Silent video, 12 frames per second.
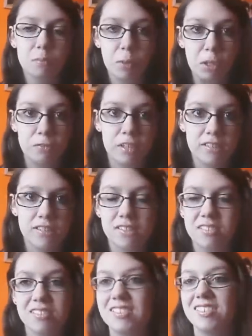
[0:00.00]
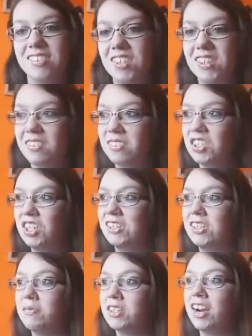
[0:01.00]
perfect. That was
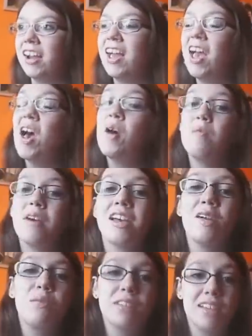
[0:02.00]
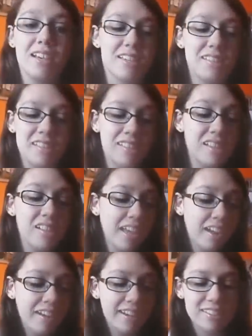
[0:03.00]
cheesy, I'm sorry. But it really is. It's
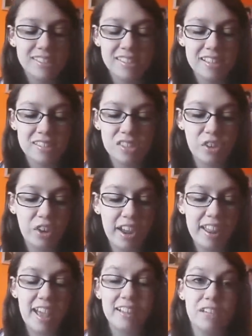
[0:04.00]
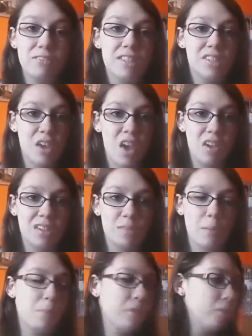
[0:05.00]
hilarious. It's great. I love the songs.
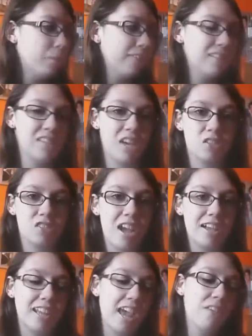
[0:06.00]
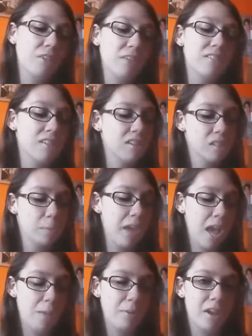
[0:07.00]
My brother bought the soundtrack, and I have all the songs on
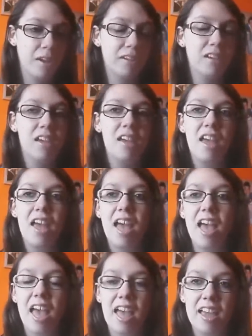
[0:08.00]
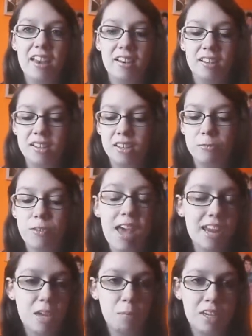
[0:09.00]
my iPod. And
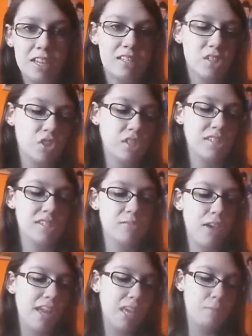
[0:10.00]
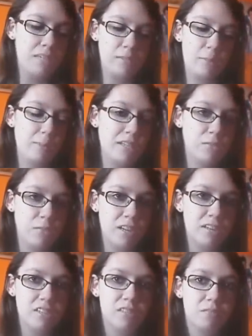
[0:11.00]
Fat Amy is my best
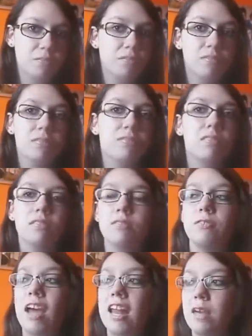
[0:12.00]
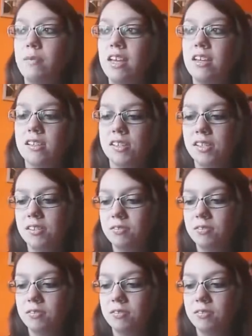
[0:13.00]
friend. Fat Amy is